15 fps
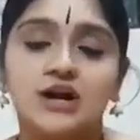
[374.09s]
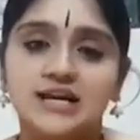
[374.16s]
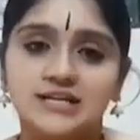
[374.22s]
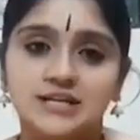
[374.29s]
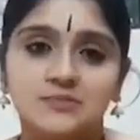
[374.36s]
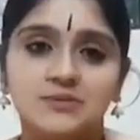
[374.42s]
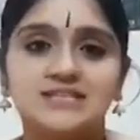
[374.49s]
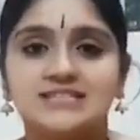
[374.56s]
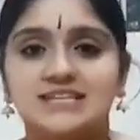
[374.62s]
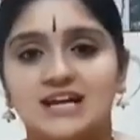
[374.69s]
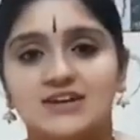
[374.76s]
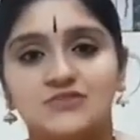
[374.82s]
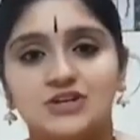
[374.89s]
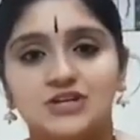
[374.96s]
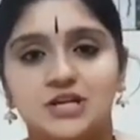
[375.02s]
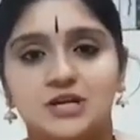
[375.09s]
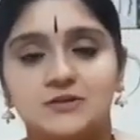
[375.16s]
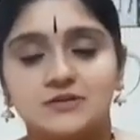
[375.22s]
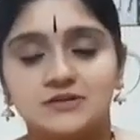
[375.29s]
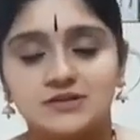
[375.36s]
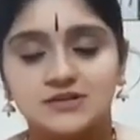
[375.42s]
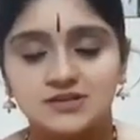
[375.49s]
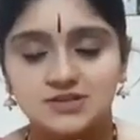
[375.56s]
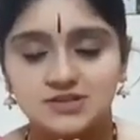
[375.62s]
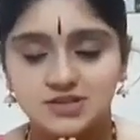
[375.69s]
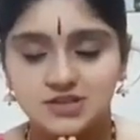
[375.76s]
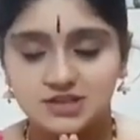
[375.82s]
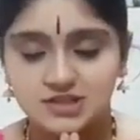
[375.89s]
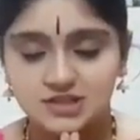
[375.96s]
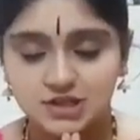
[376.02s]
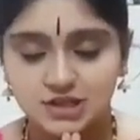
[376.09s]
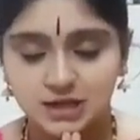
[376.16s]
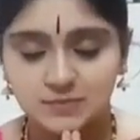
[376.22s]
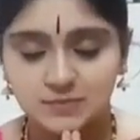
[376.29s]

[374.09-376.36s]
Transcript: ultimate salvation. Shri Krishna